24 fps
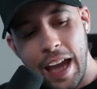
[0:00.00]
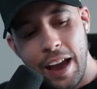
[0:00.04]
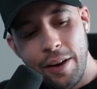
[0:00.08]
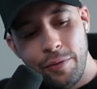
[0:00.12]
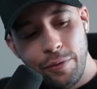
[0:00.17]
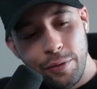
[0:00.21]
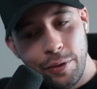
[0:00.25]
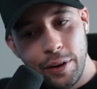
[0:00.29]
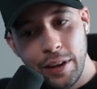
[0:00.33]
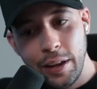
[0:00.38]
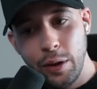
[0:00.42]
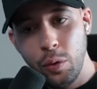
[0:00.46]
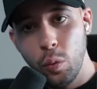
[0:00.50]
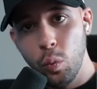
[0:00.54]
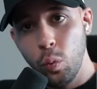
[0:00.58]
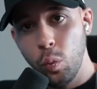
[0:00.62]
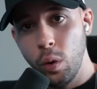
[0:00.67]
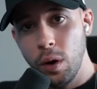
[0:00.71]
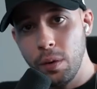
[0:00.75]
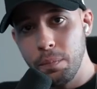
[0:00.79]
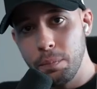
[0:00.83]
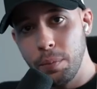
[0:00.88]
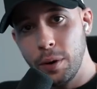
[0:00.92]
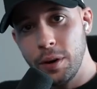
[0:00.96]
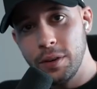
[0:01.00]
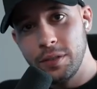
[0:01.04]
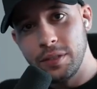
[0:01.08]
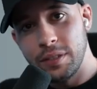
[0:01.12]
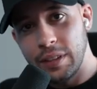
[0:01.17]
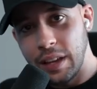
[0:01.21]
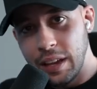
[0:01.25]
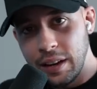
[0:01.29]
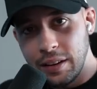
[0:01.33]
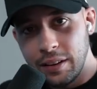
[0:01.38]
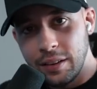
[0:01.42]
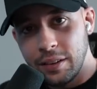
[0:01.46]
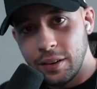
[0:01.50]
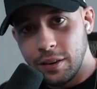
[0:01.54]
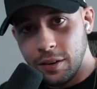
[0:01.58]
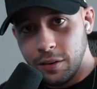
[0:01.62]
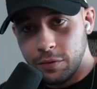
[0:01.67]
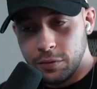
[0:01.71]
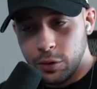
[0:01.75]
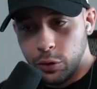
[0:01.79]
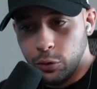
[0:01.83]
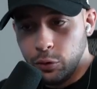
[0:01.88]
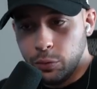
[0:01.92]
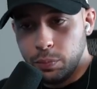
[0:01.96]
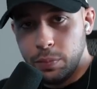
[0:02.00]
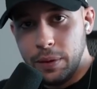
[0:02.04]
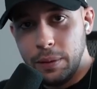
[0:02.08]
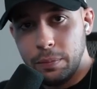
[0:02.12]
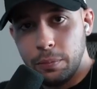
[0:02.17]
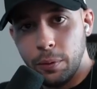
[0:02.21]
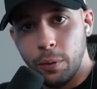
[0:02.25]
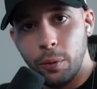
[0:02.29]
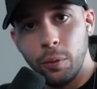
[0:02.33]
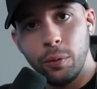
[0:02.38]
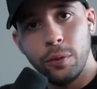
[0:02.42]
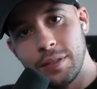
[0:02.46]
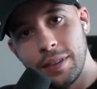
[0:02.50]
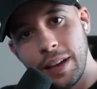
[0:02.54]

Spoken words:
Every 1% of those people,